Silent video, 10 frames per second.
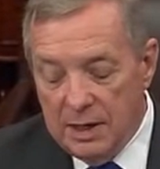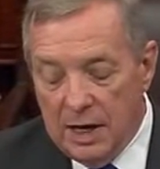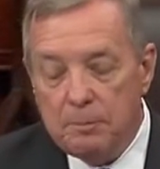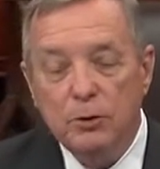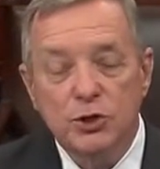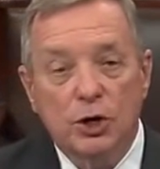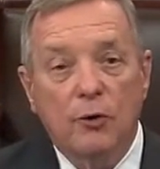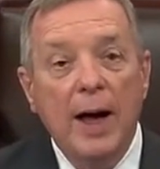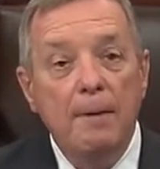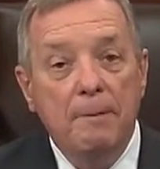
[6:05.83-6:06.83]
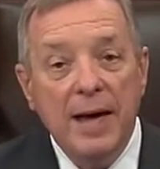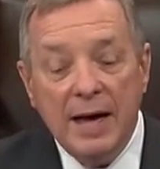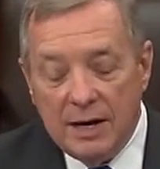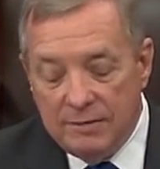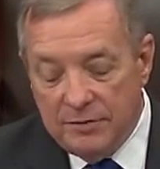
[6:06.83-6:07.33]
and push a grab
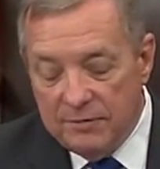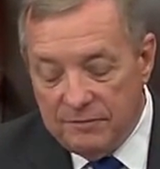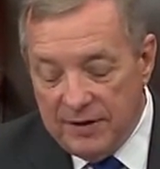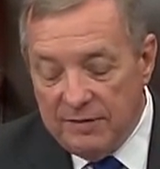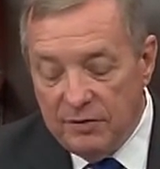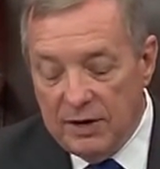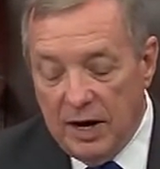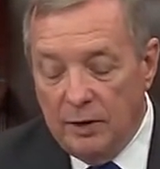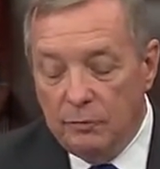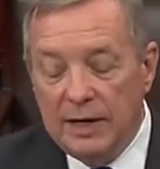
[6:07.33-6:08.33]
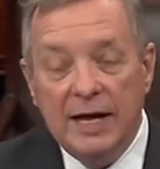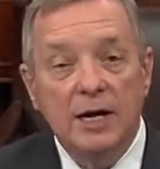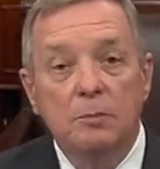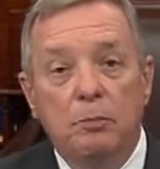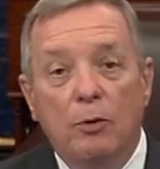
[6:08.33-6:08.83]
bag of their favorite
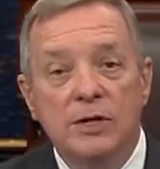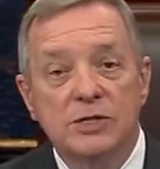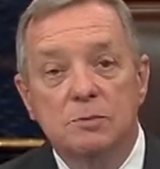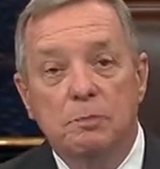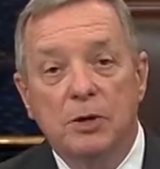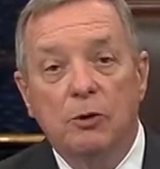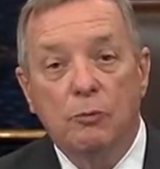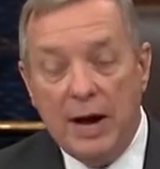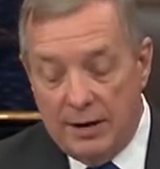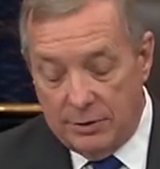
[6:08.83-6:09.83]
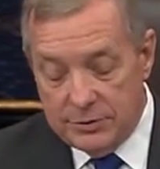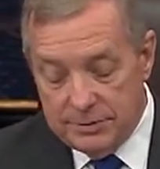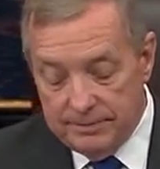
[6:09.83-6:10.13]
unrelated poison pill writers.